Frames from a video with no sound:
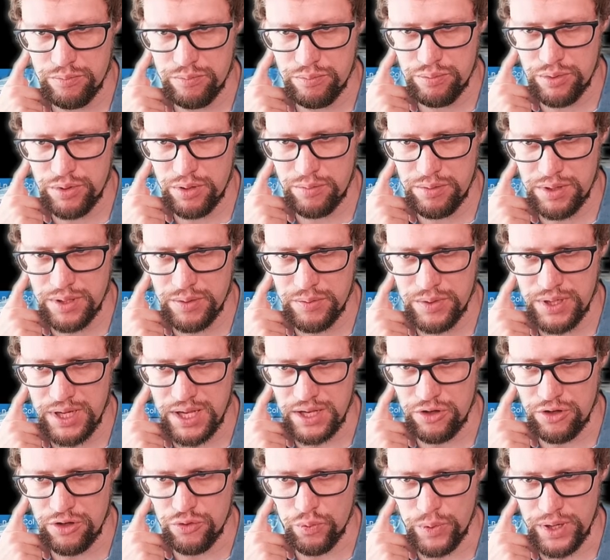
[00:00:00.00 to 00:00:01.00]
Probably we
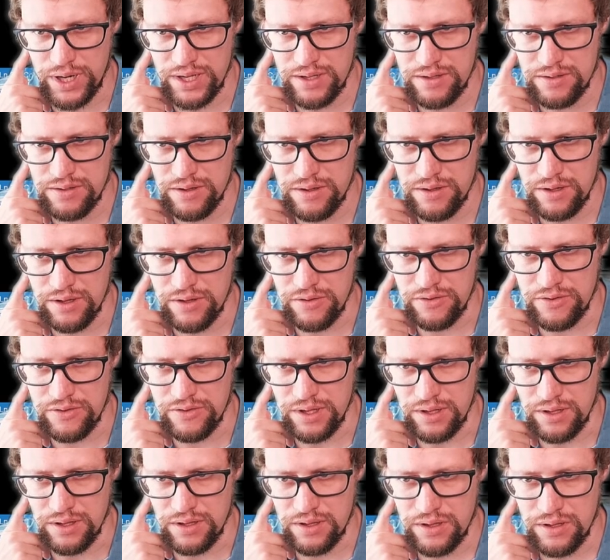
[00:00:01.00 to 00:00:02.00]
cannot wait
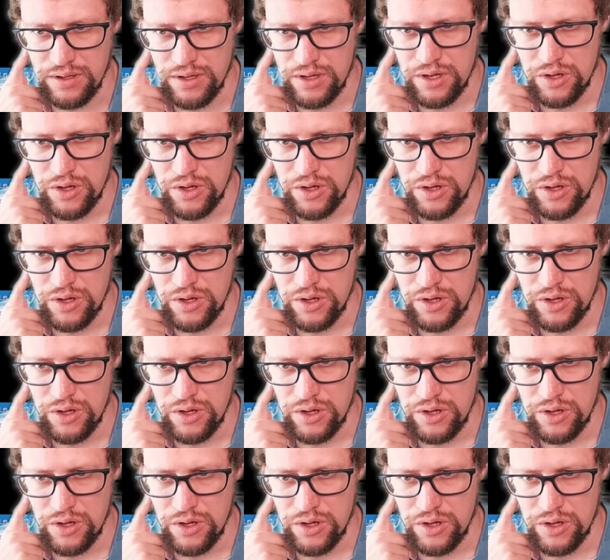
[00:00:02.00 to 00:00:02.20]
until